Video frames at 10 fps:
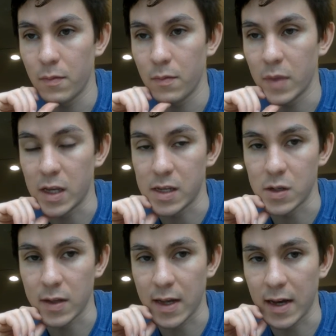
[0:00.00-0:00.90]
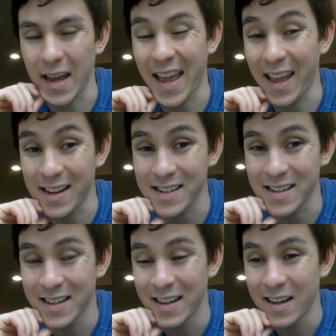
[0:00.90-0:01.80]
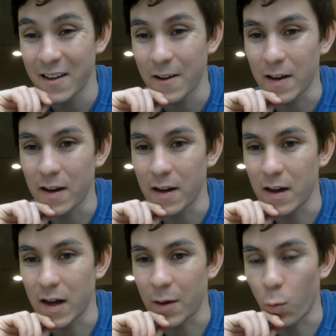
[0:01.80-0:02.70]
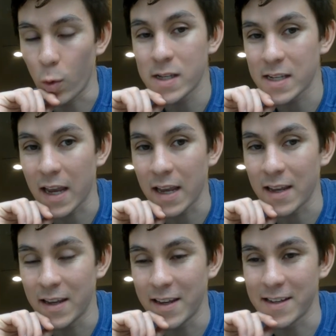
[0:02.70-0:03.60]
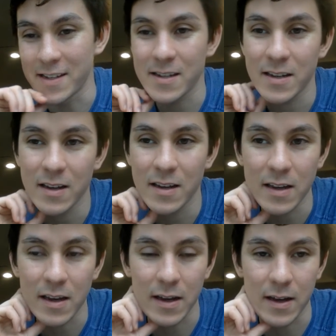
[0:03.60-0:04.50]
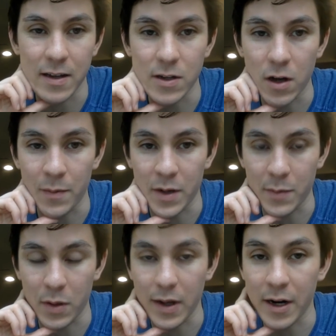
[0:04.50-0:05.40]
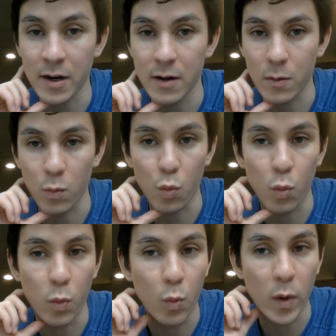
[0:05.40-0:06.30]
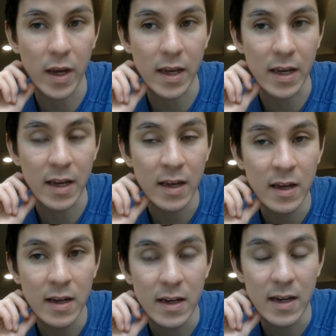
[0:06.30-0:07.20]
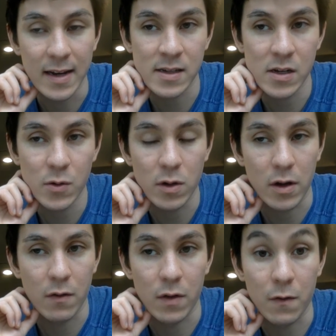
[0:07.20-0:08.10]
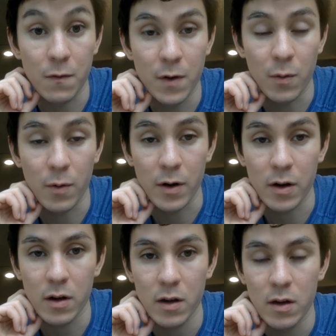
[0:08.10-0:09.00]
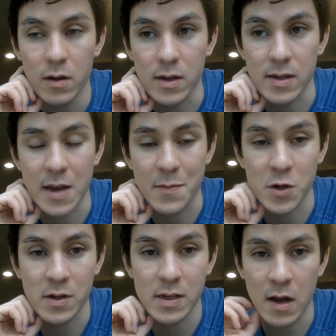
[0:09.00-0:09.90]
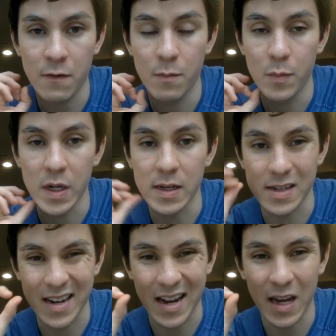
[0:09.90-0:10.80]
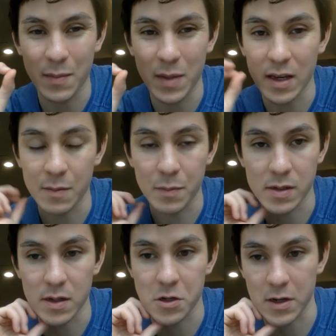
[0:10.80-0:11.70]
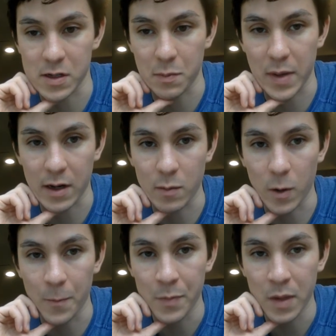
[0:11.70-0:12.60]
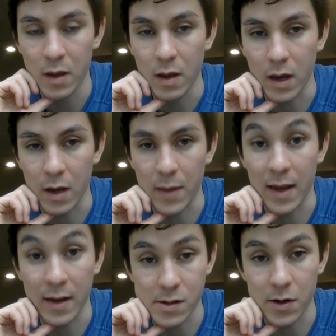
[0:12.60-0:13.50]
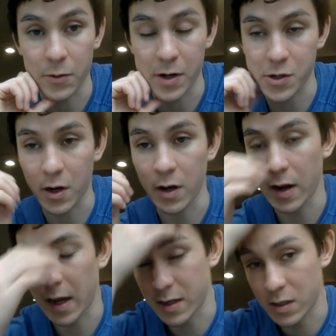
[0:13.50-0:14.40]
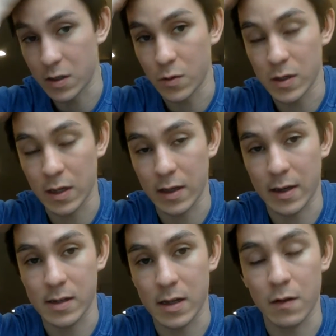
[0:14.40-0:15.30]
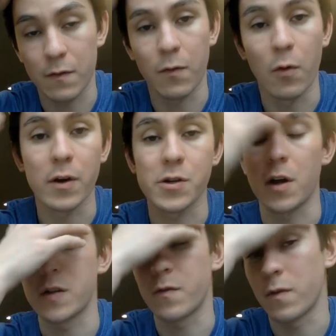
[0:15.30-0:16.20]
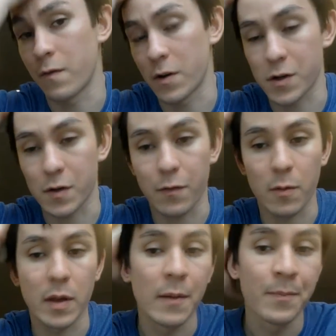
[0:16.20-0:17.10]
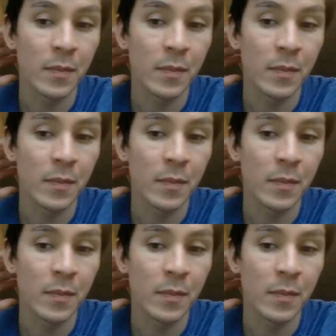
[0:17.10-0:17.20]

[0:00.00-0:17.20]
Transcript: he's doing that, and I would say he is a dominant player. He doesn't do a lot of the footwork deception stuff, but his timing and positioning is impeccable, and he's got a great shot. And he's using, like I said, the 4 shots for the finishers formula.